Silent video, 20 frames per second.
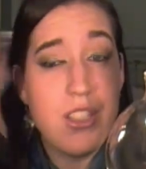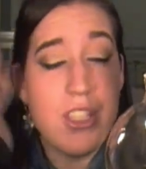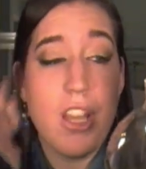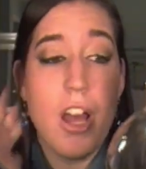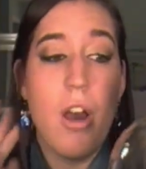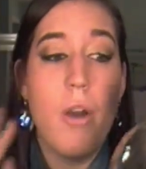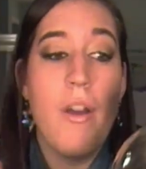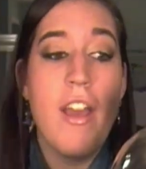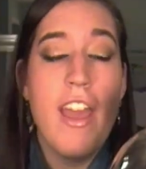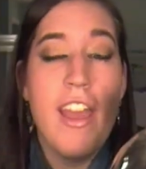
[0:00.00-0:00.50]

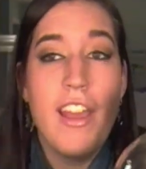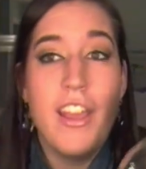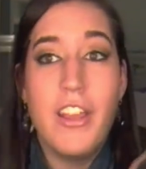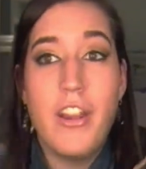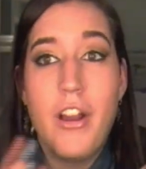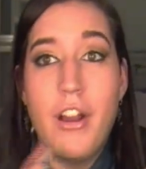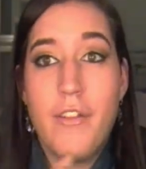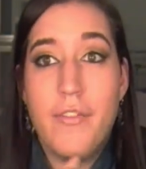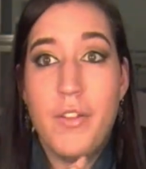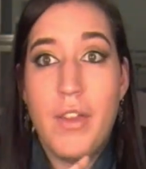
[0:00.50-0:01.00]
So,
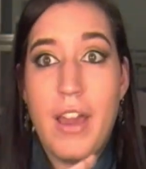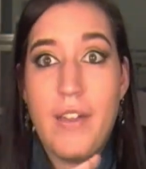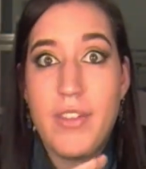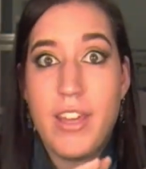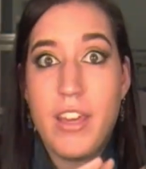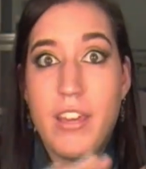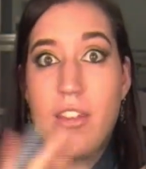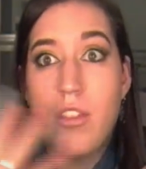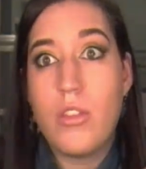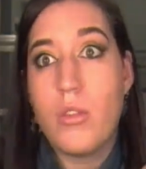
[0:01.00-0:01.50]
you know, if you have
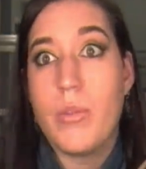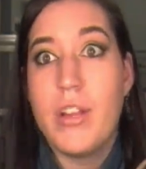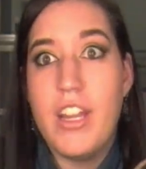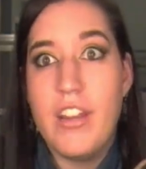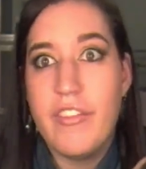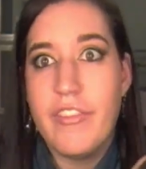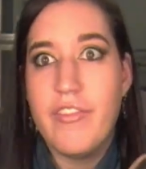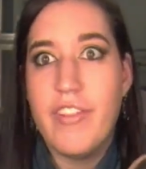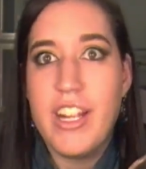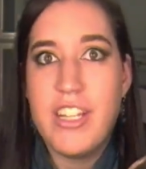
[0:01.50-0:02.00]
like 3
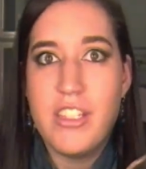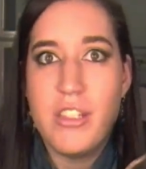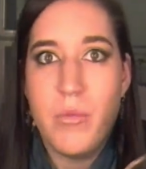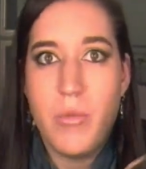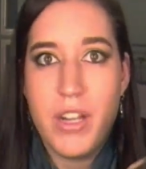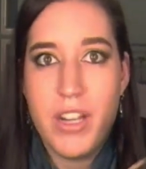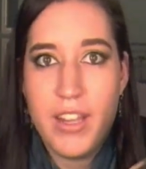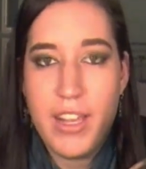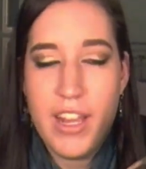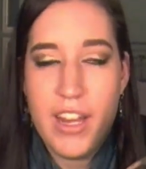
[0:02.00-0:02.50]
different friends you
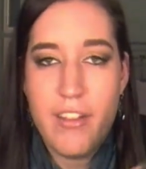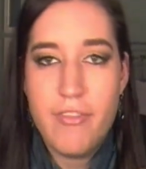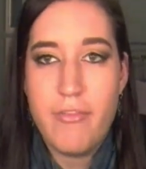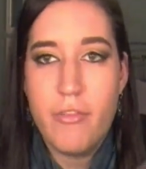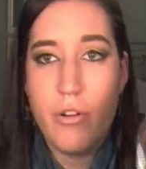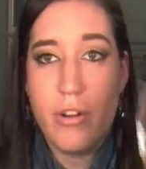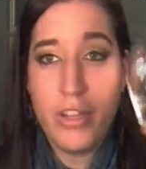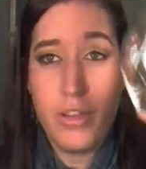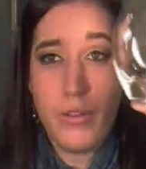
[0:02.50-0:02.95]
want to get it for,